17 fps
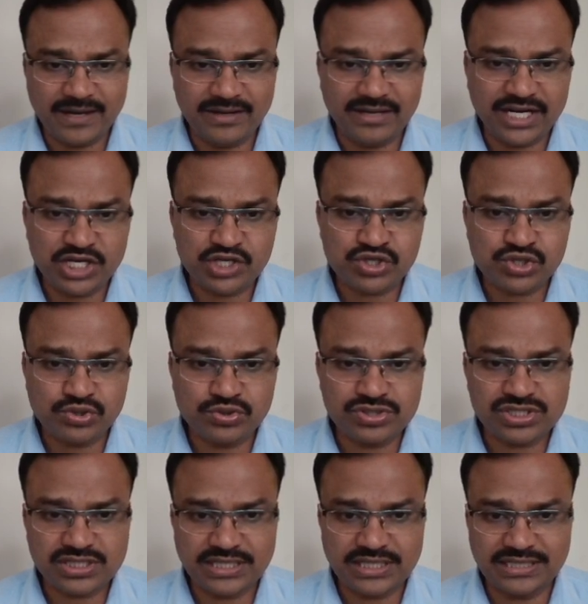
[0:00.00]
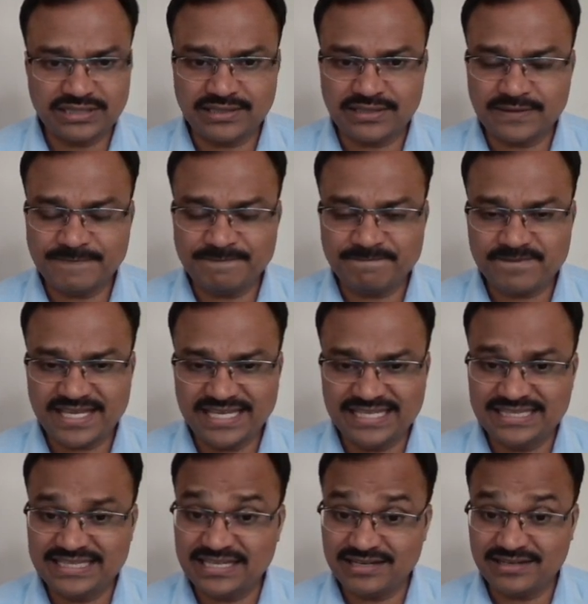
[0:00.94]
ratios
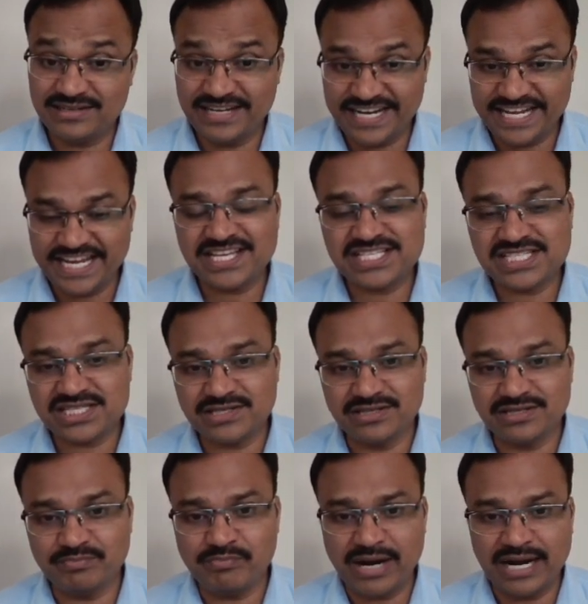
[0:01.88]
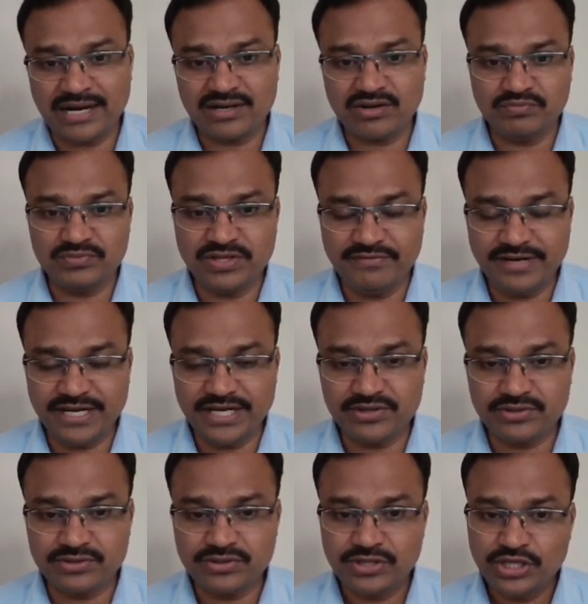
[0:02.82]
in the next part of the
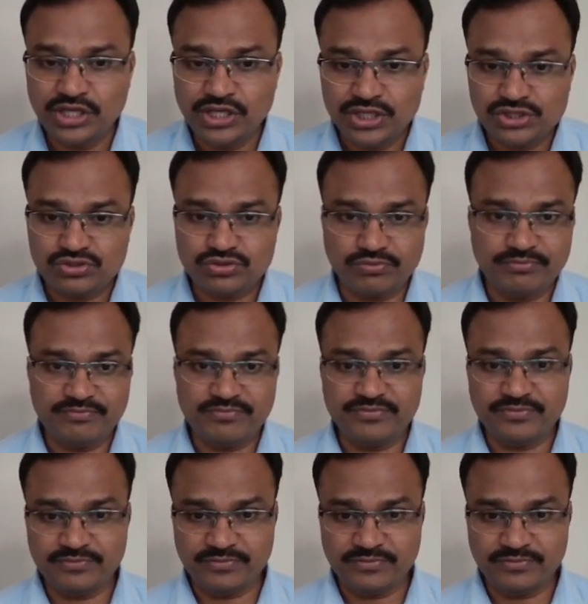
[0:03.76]
video. So